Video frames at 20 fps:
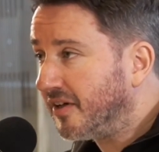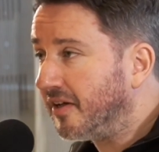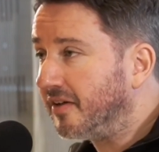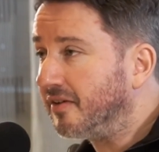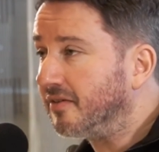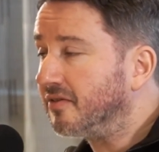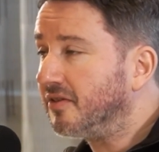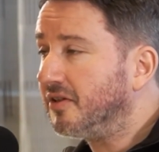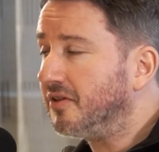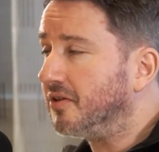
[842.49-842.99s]

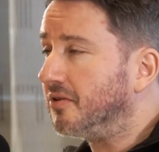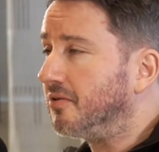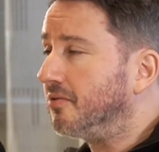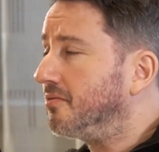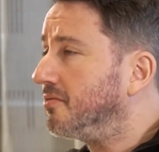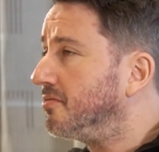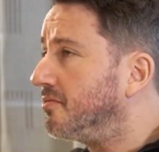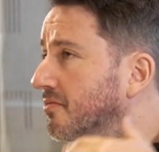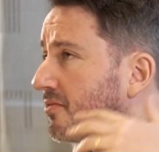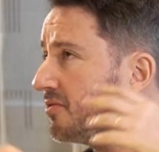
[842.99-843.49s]
And,
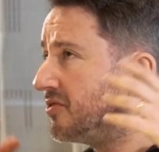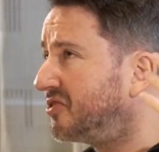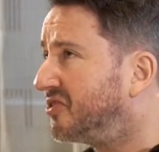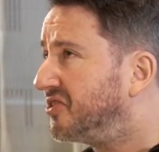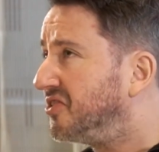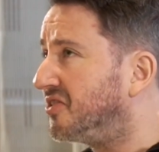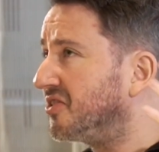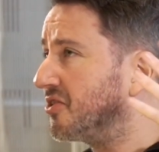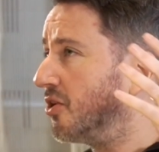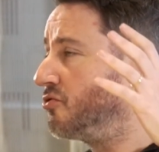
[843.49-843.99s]

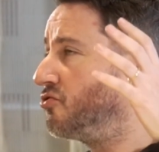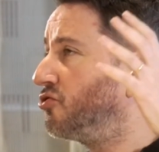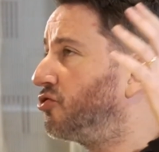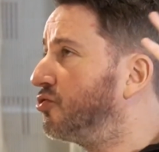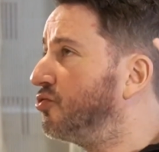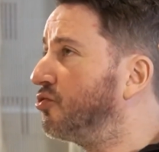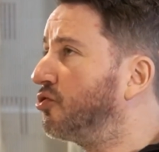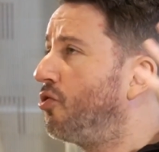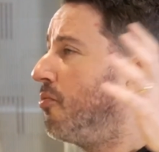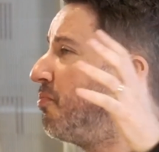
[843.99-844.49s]
these are
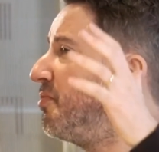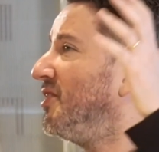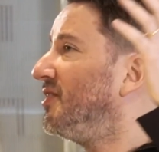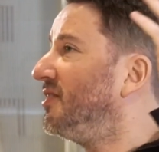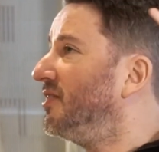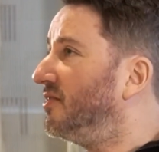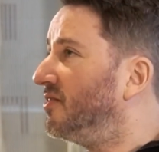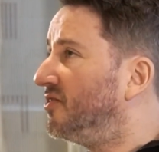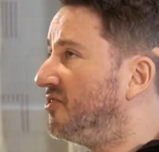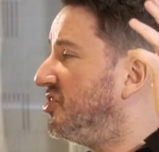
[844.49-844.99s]
two
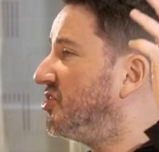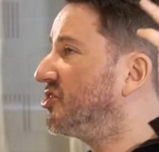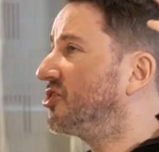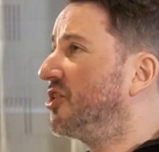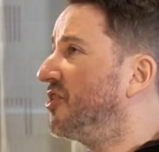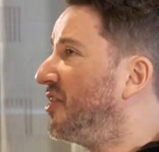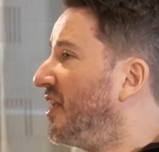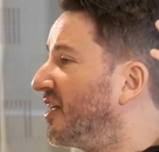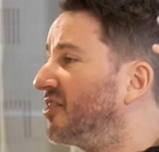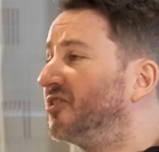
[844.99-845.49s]
completely
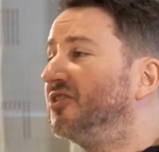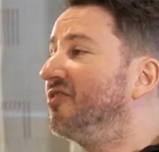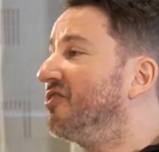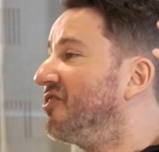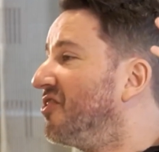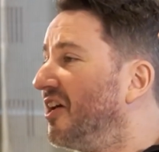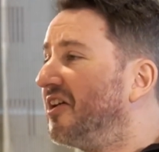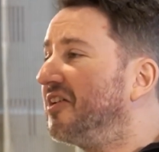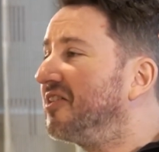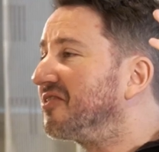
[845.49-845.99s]

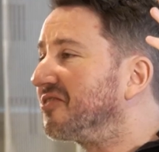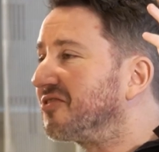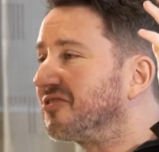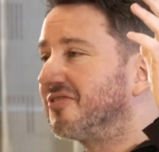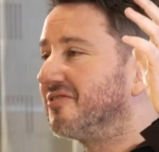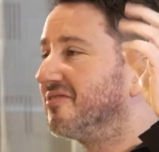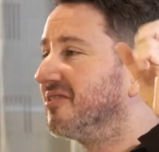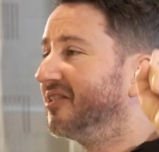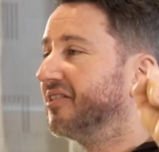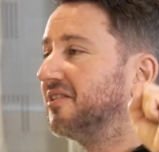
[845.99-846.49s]
disconnected things.